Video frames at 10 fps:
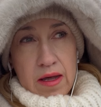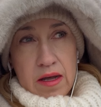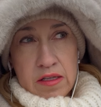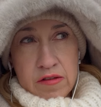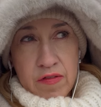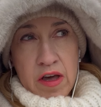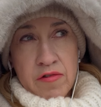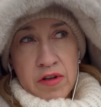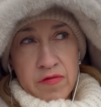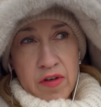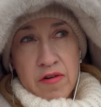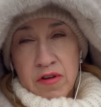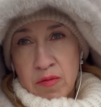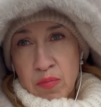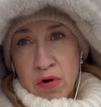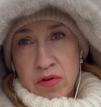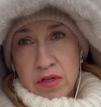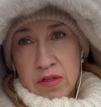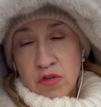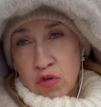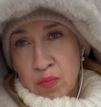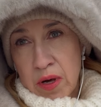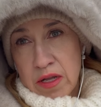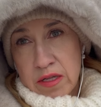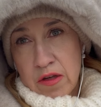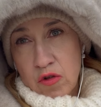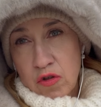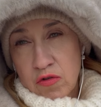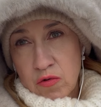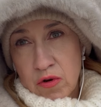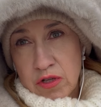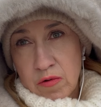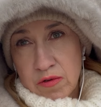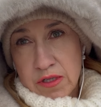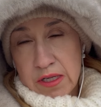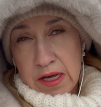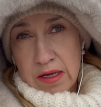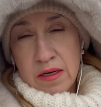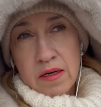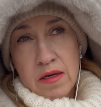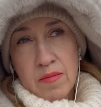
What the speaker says: It's very, very important to pay attention to what he was saying,